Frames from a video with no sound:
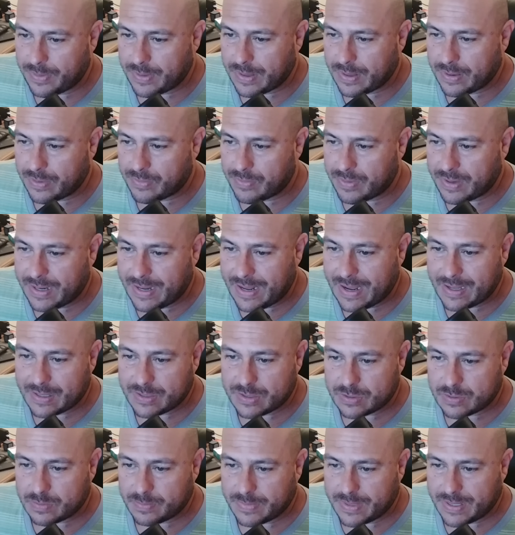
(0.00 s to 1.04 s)
that already had
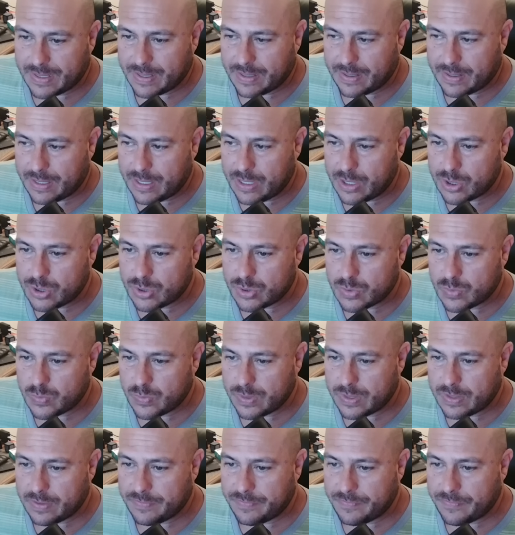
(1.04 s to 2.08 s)
some issues
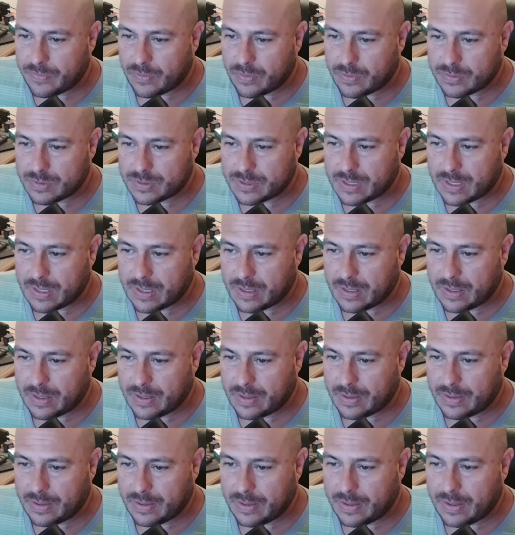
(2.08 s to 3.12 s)
with the phones
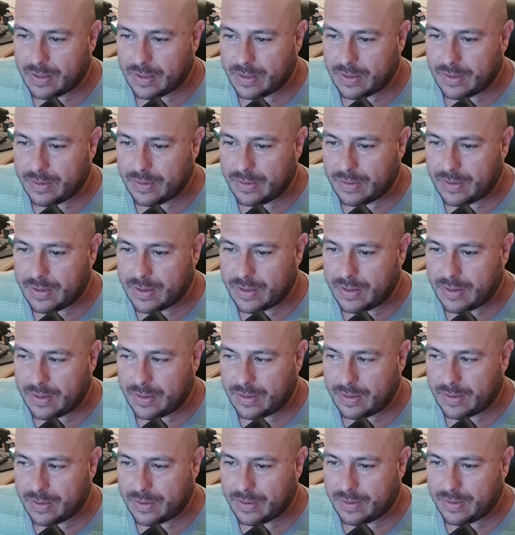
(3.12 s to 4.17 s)

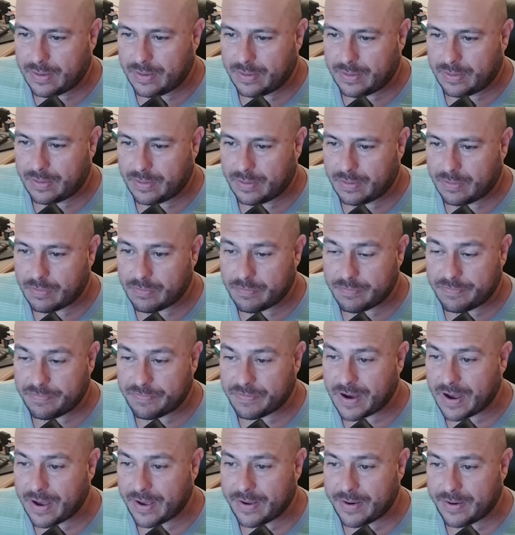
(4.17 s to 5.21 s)
getting on
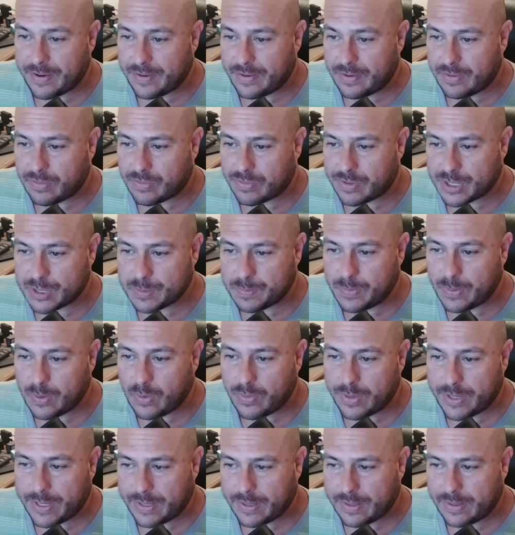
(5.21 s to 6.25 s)
fire or
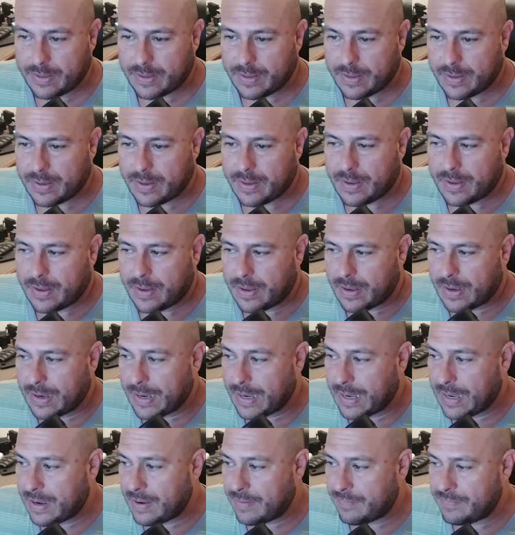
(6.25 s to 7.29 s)
exploding.
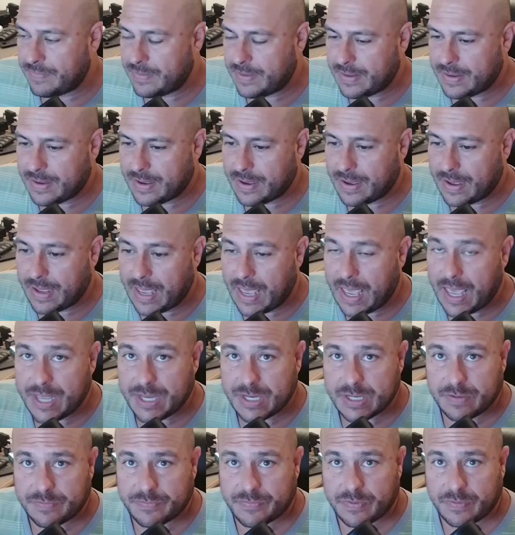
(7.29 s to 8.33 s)
I have the
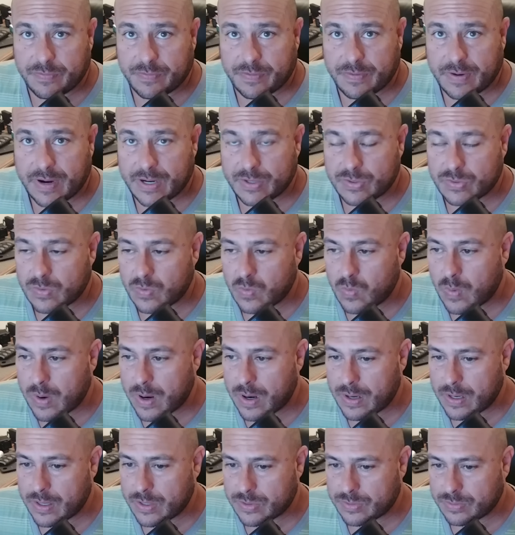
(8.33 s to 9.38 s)
agent from Verizon
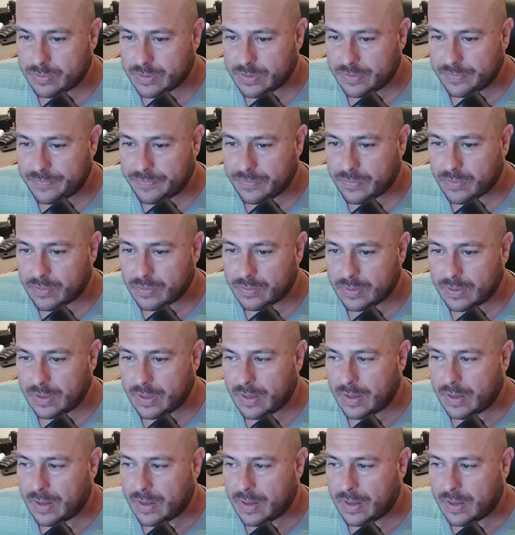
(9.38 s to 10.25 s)
Wireless on the phone.